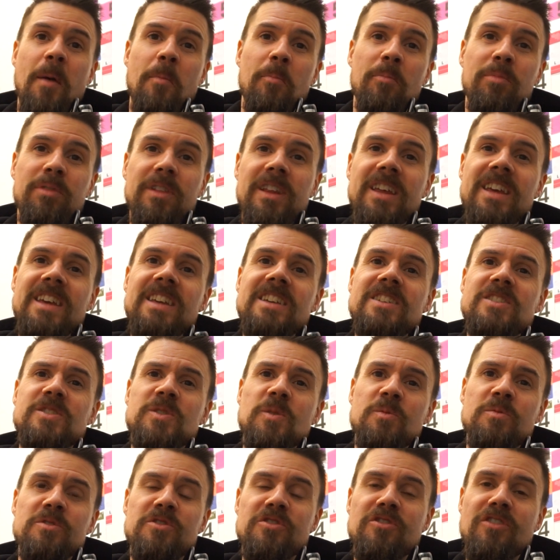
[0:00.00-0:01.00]
Please
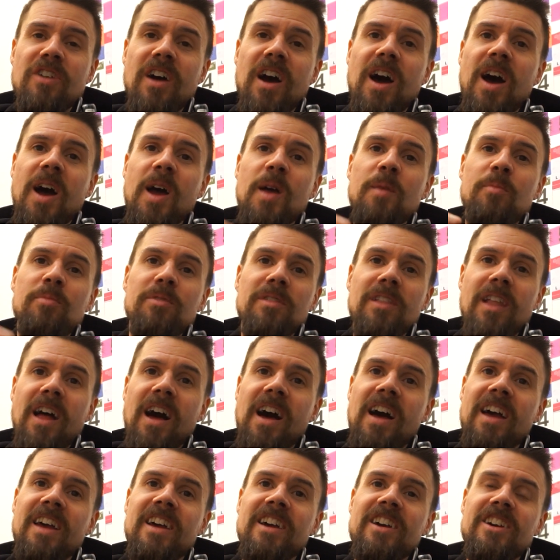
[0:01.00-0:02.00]
subscribe,
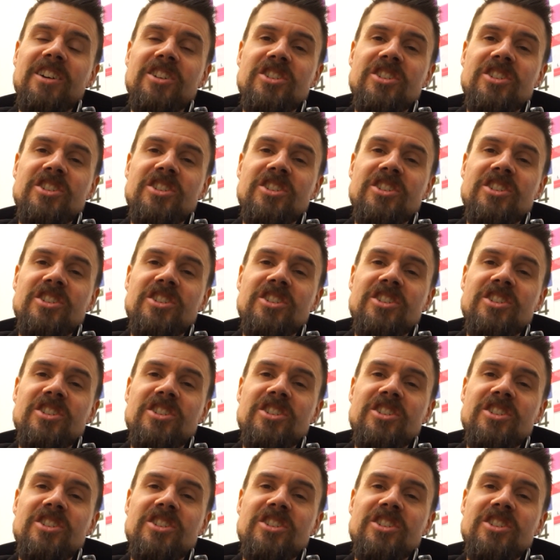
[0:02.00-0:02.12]
like,